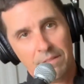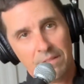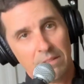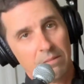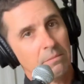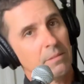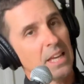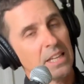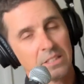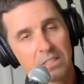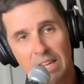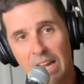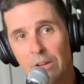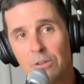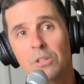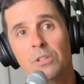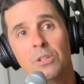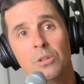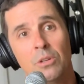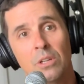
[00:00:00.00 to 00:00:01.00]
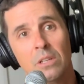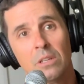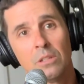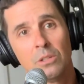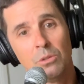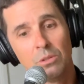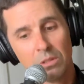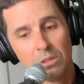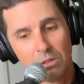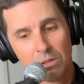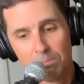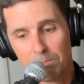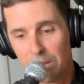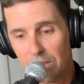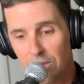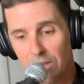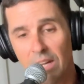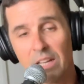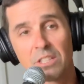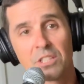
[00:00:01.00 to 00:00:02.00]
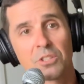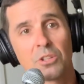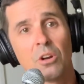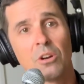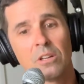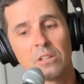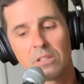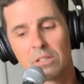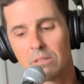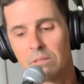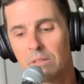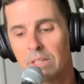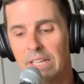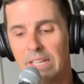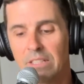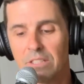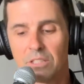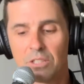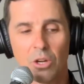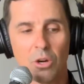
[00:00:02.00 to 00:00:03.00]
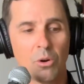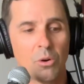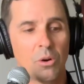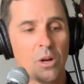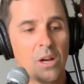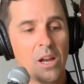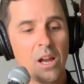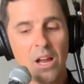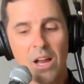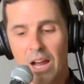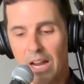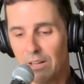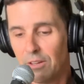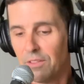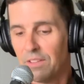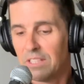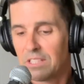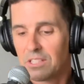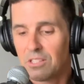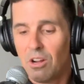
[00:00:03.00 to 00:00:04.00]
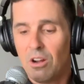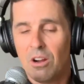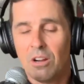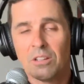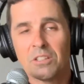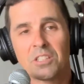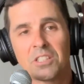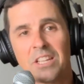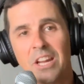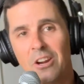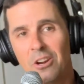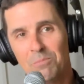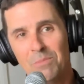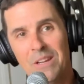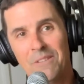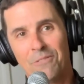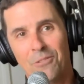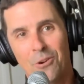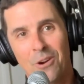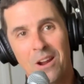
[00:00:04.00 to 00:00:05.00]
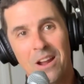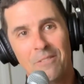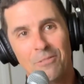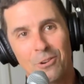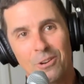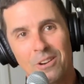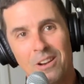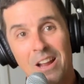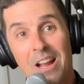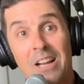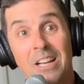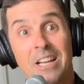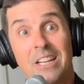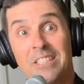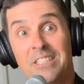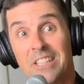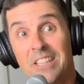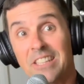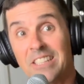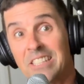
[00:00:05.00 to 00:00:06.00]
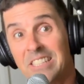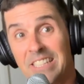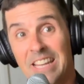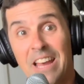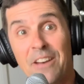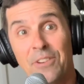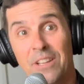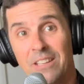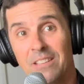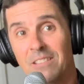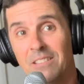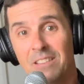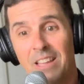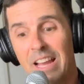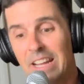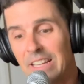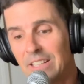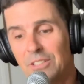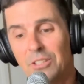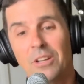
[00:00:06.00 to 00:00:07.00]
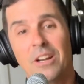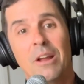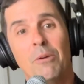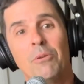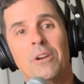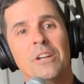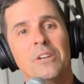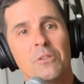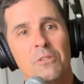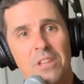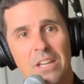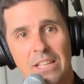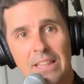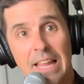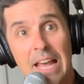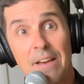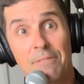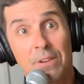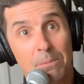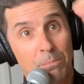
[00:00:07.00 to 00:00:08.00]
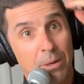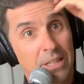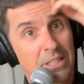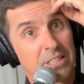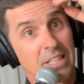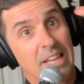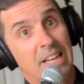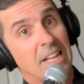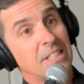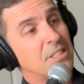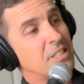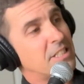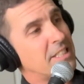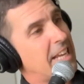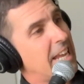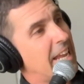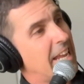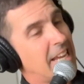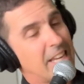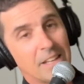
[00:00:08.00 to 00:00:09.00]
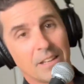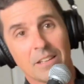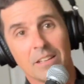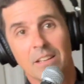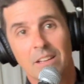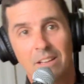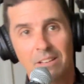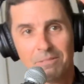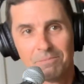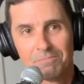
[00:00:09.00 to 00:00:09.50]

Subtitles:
and that's how you do it. But you got to start. And so I know this song scared me forever because of the 7. Like, dude, I want to do the 11, but it's like I just can't,